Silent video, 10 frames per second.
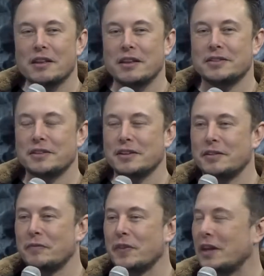
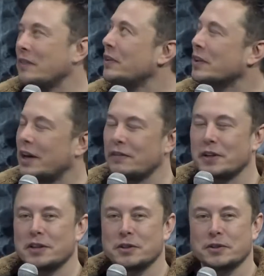If you look
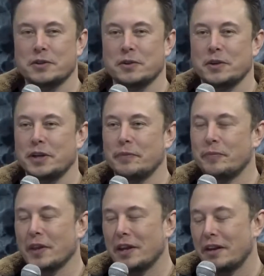carefully, there's also
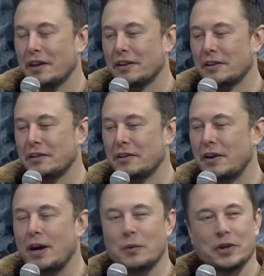a little
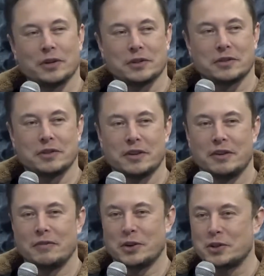Hot Wheels
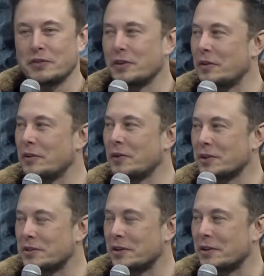version of the
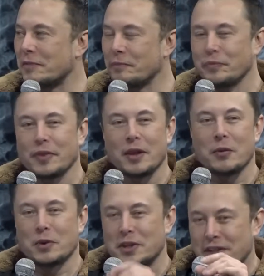Roadster
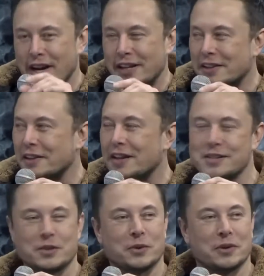with a tiny little
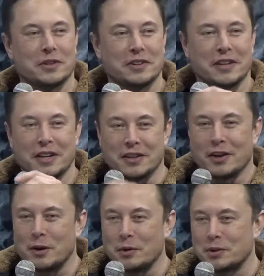astronaut in the
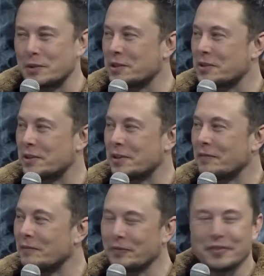Hot Wheels Roadster
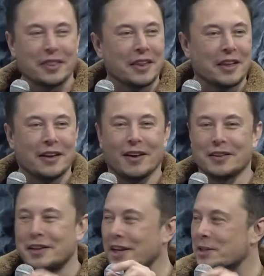on
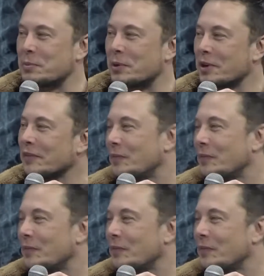the dashboard.